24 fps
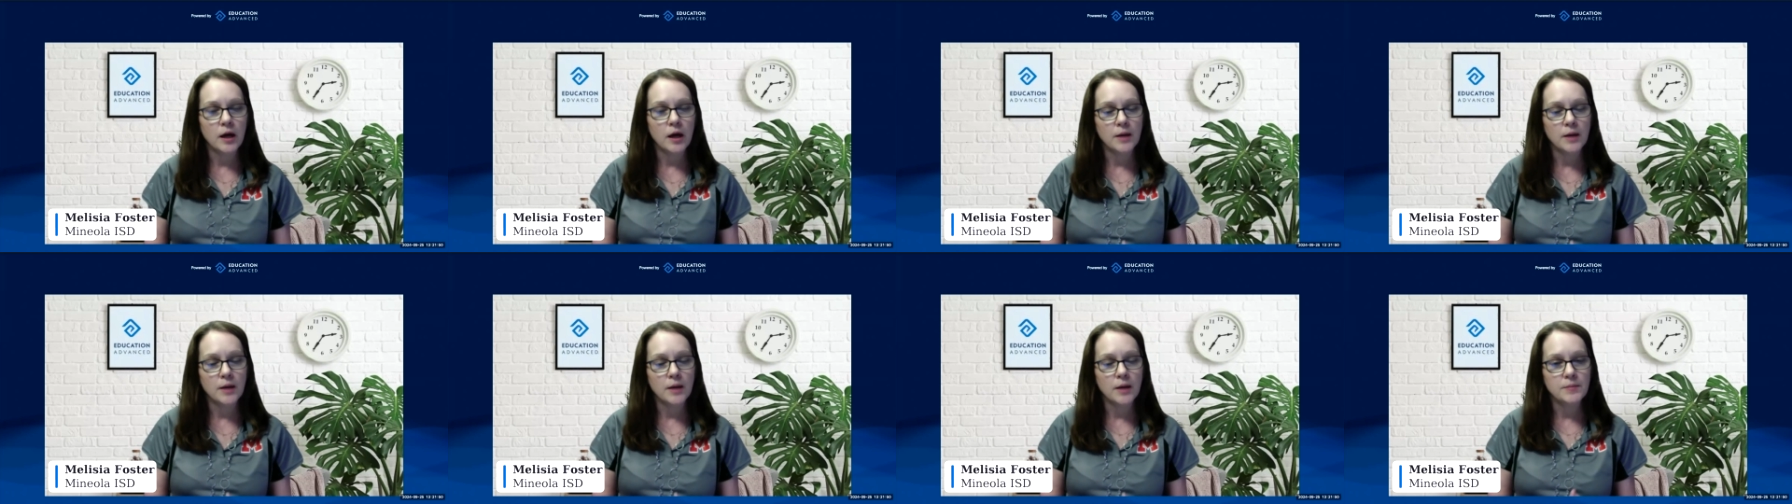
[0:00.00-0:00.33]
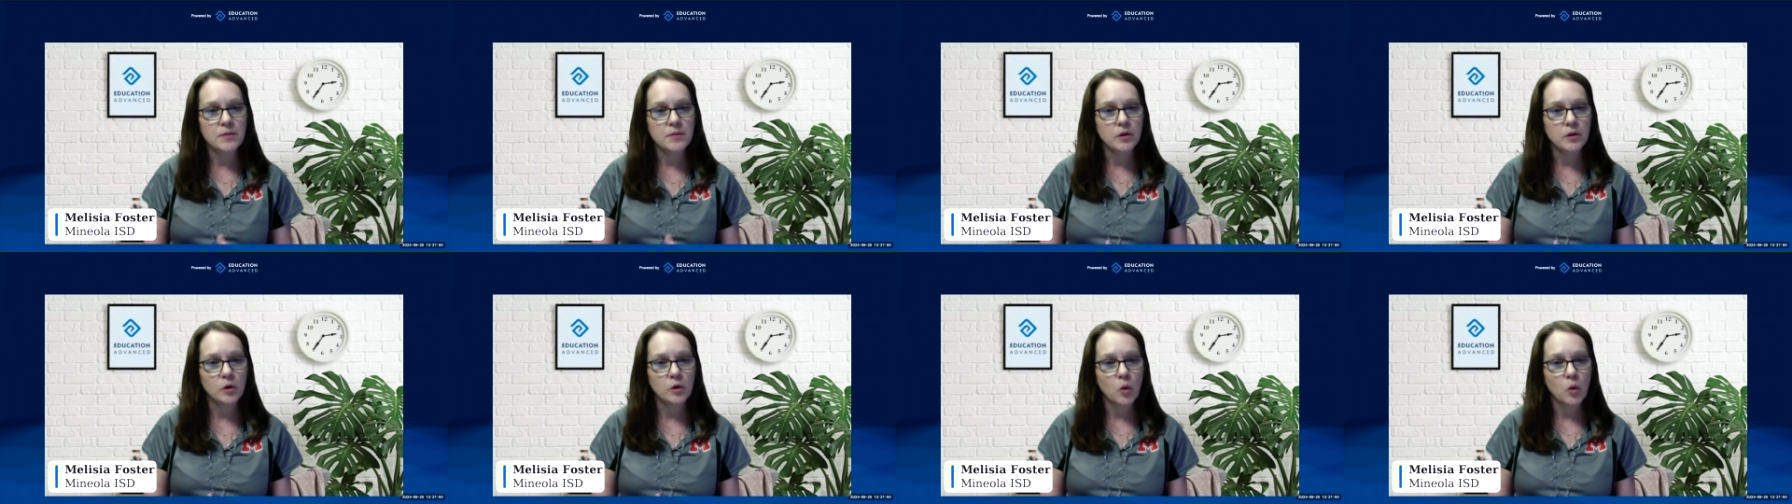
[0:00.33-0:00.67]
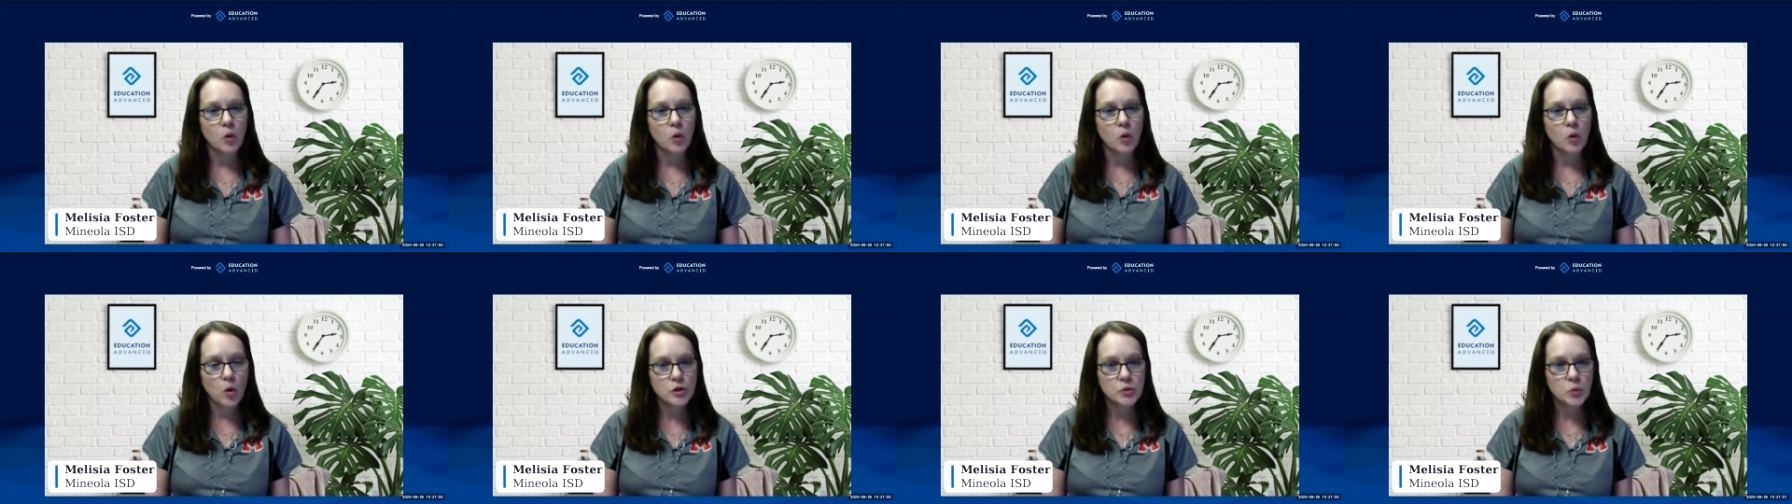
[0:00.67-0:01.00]
um, some of the
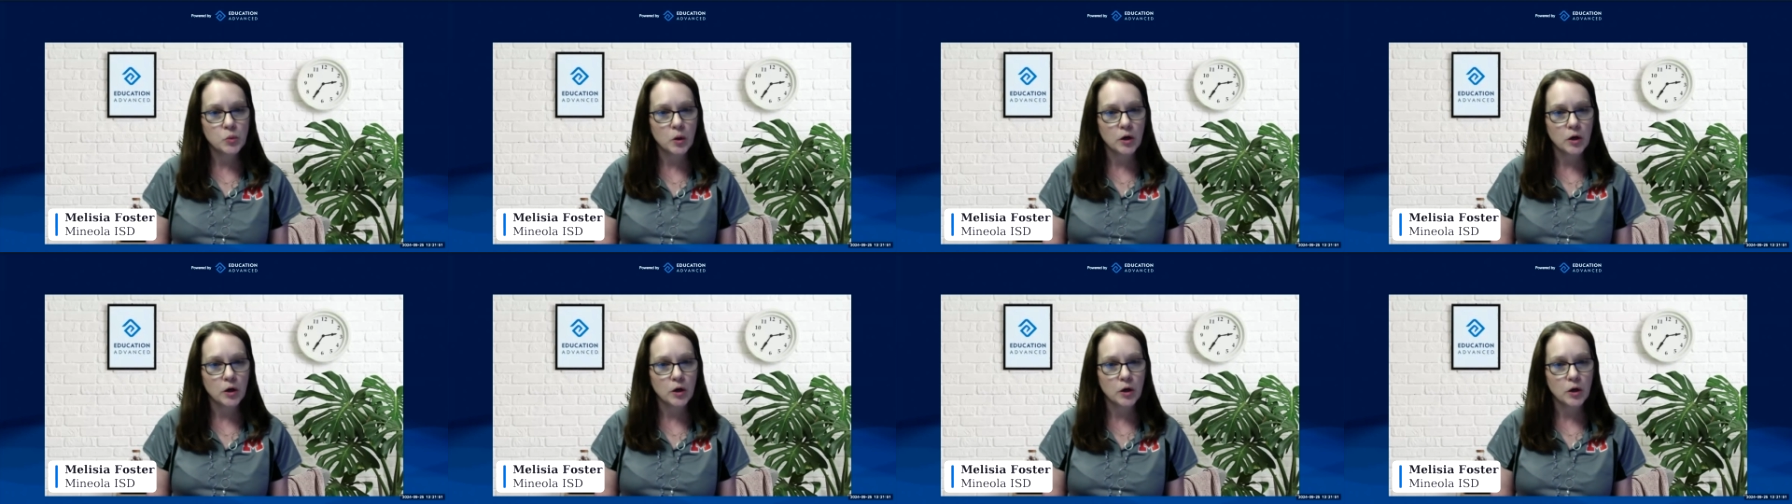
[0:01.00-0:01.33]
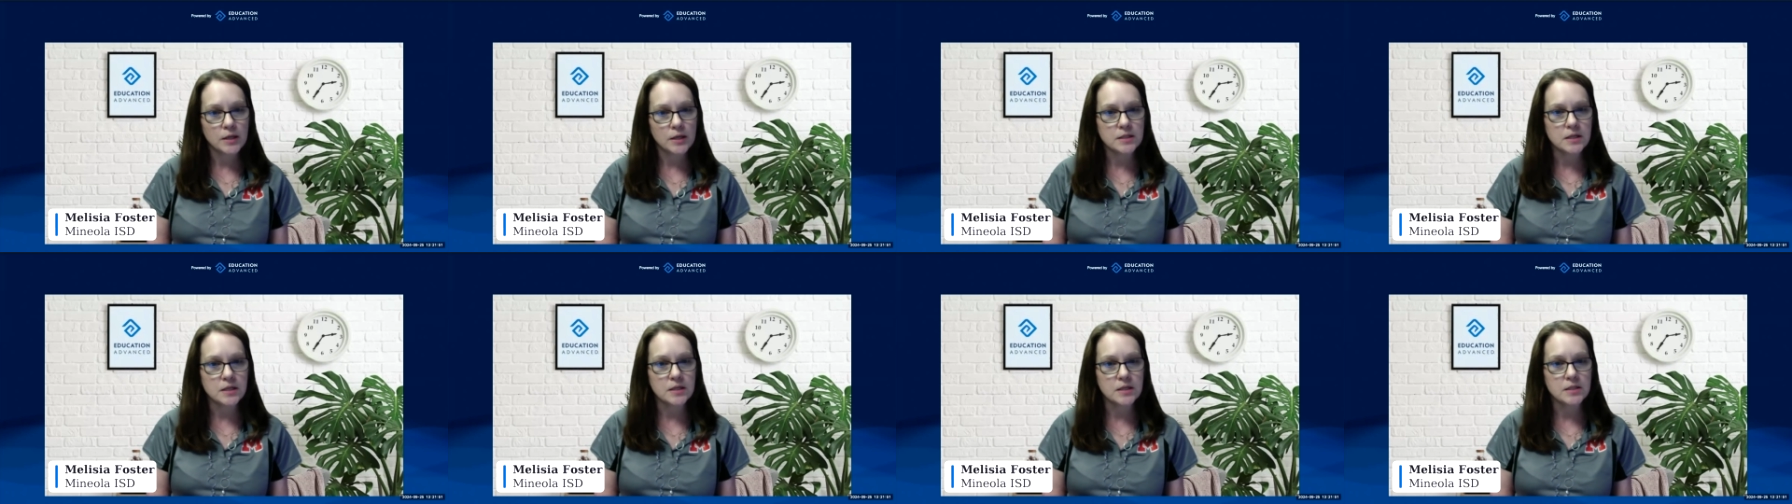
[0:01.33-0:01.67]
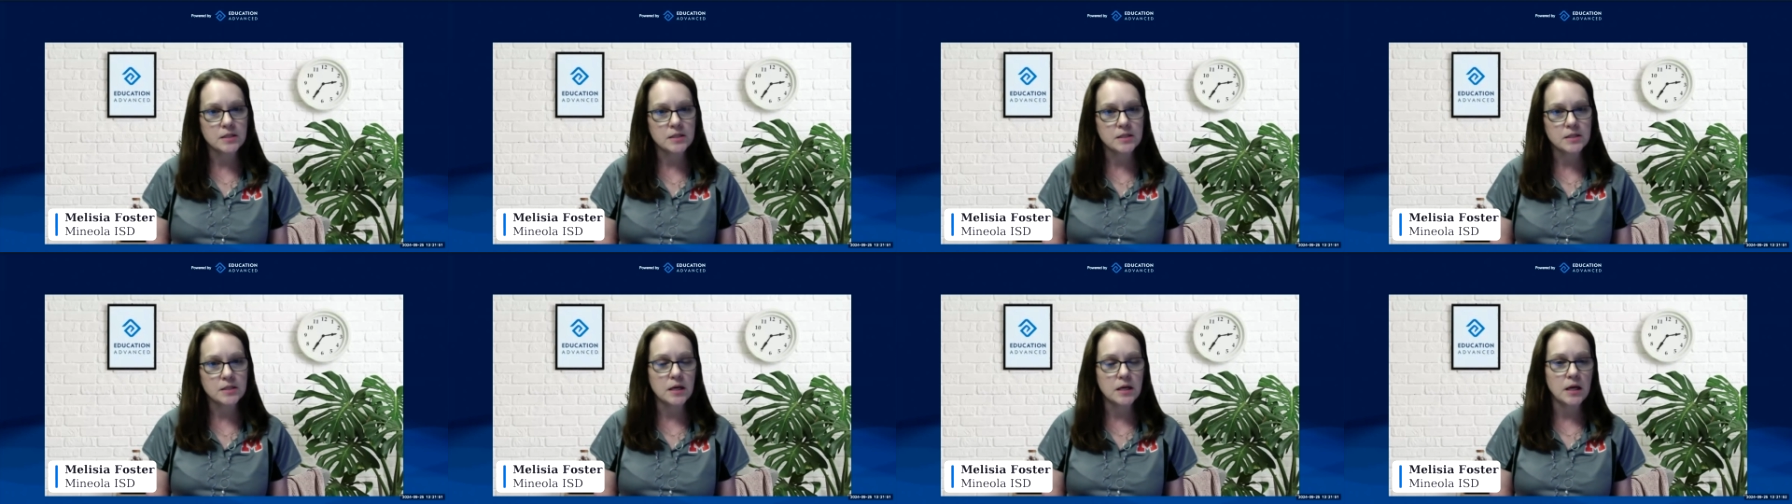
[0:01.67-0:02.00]
coursework in
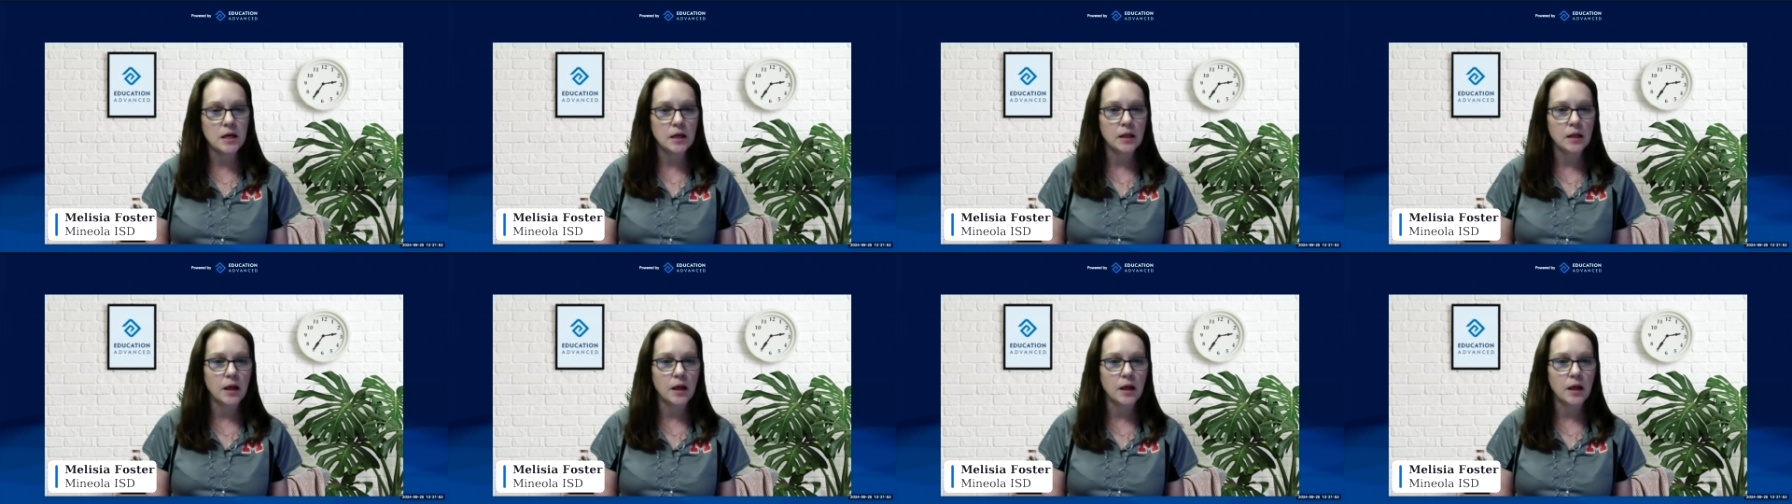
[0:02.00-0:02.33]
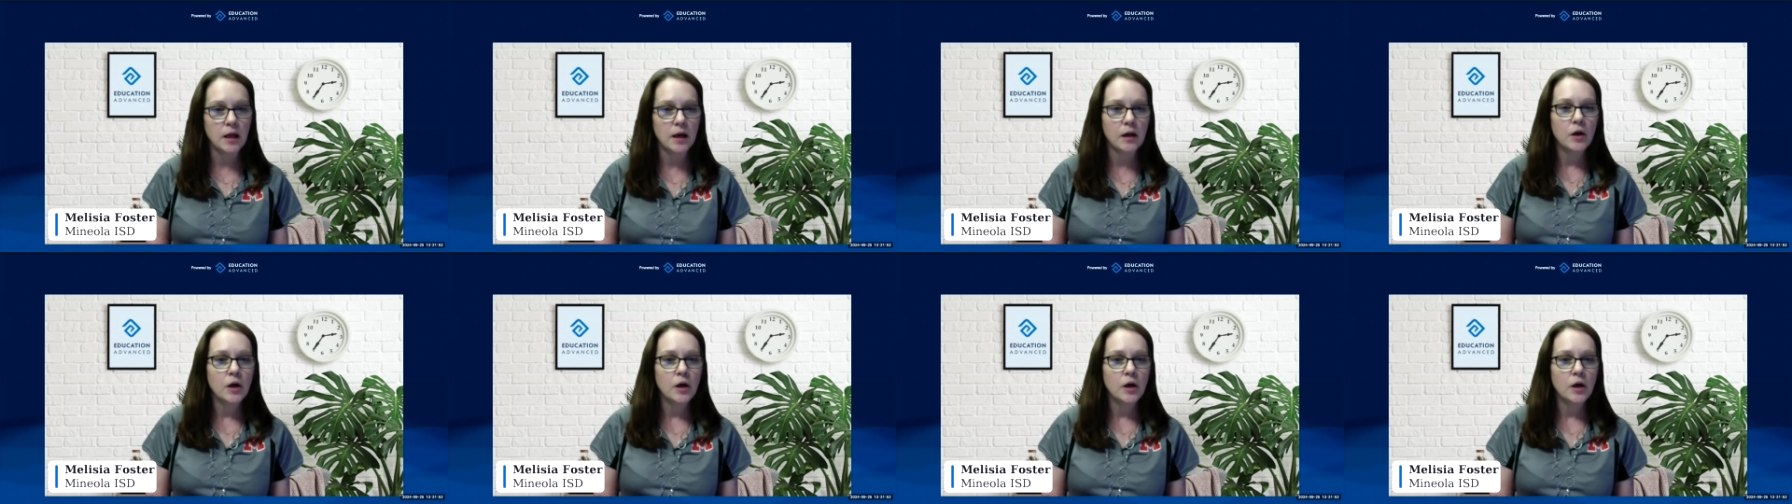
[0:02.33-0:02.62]
CTE, like